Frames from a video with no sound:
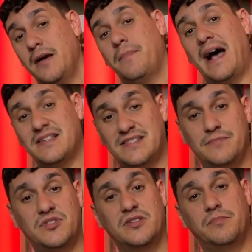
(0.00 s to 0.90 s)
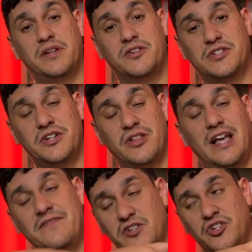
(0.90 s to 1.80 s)
pass them to the player to your
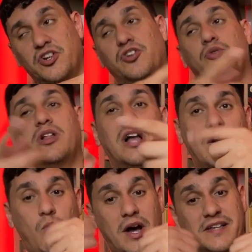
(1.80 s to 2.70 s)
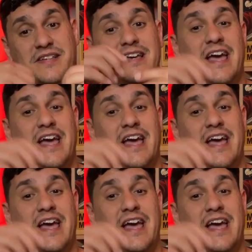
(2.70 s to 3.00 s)
left, and you're going to go clockwise